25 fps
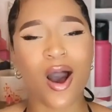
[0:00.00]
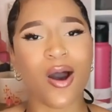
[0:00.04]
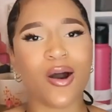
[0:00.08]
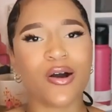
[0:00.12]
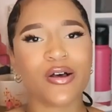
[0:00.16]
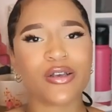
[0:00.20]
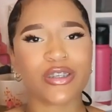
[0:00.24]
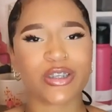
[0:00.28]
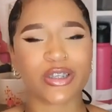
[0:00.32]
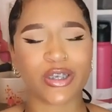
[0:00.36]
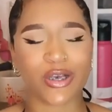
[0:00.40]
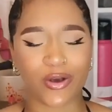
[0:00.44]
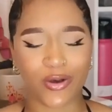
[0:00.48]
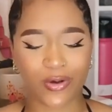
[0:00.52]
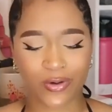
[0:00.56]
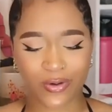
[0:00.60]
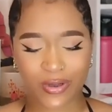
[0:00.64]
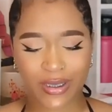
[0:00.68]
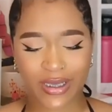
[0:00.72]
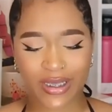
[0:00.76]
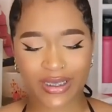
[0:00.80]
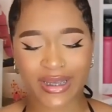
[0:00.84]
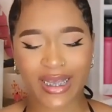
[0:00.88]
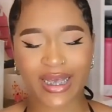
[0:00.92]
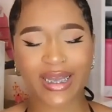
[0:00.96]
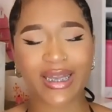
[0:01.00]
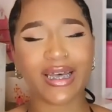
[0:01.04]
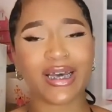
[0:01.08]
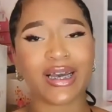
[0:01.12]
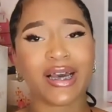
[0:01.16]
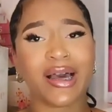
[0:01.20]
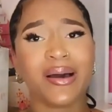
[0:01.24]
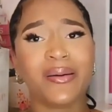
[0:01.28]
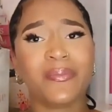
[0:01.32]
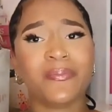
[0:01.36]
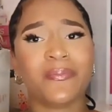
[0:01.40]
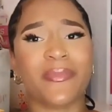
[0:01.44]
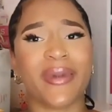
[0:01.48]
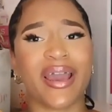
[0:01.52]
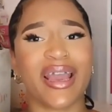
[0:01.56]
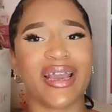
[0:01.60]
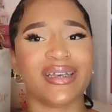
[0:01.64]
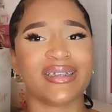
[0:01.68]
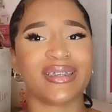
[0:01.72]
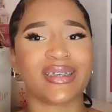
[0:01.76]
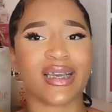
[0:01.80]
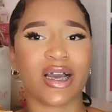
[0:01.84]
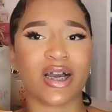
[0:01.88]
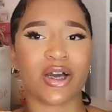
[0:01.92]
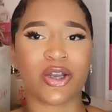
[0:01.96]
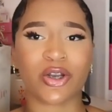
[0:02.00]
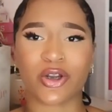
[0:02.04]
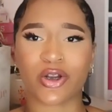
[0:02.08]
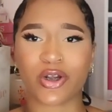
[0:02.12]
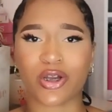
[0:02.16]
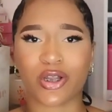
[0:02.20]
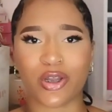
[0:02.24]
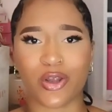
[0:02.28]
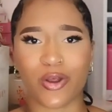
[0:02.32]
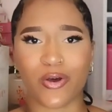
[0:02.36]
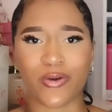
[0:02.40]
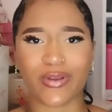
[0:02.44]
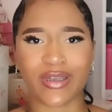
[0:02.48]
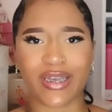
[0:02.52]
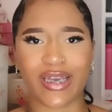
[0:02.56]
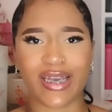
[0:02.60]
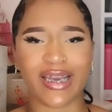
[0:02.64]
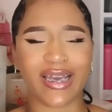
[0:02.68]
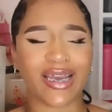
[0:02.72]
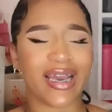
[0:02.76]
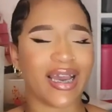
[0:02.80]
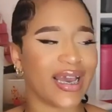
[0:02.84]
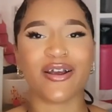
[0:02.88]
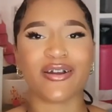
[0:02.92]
Also, They look amazing under clothing.